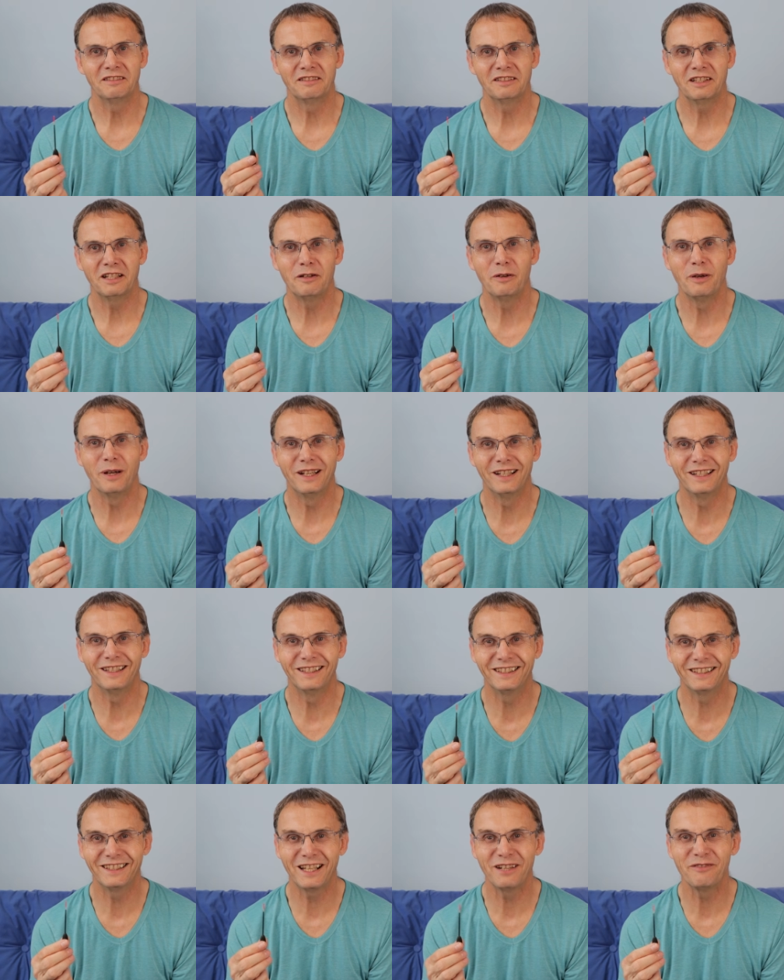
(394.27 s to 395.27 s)

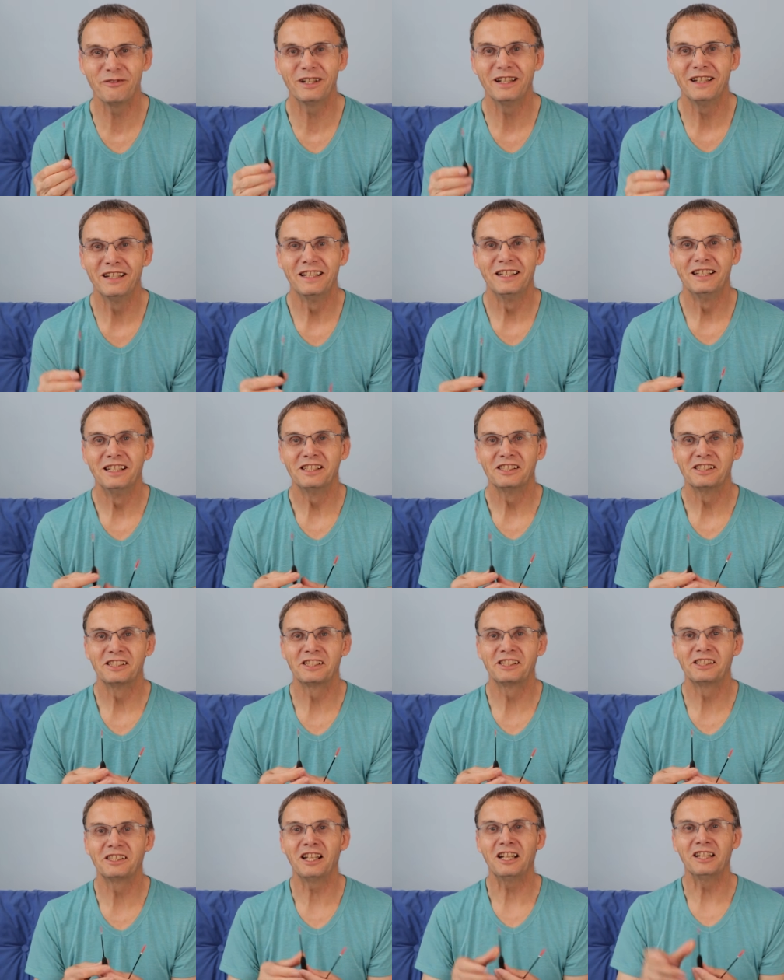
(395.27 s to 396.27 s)
they were
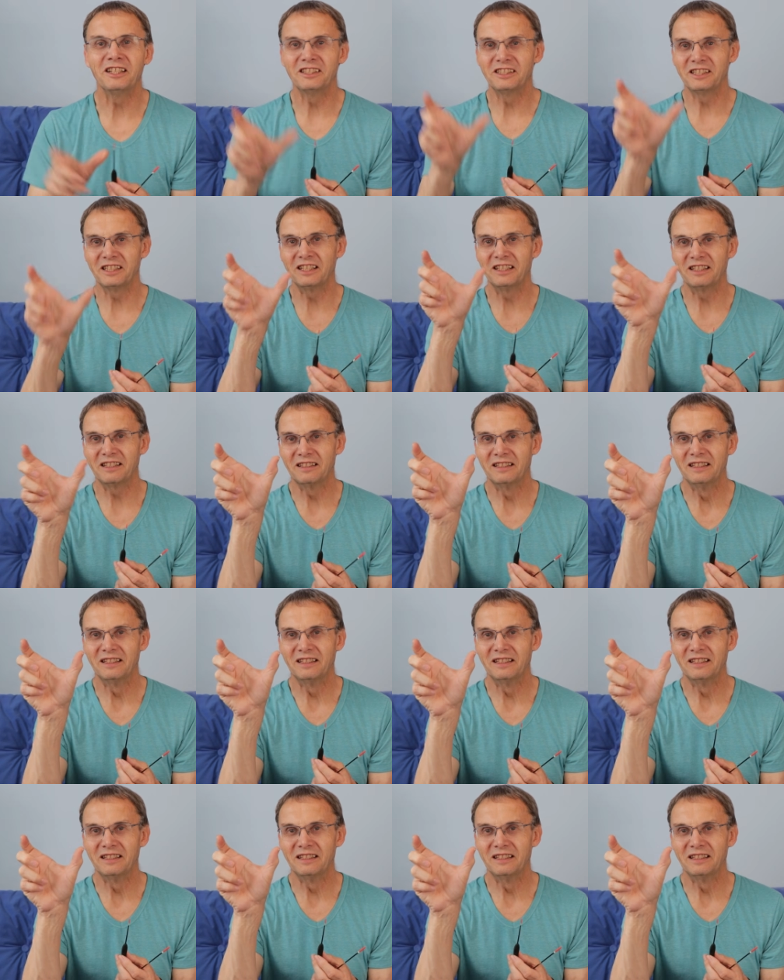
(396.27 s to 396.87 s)
stunted.